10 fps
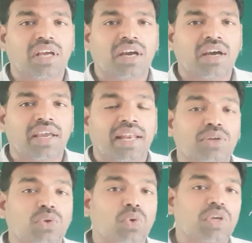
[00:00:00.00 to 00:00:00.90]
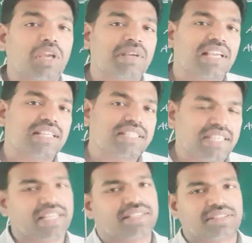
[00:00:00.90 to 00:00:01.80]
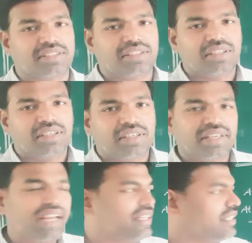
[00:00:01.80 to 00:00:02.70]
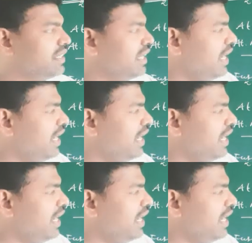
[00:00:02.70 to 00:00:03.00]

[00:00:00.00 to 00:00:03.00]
electrochemical series, right?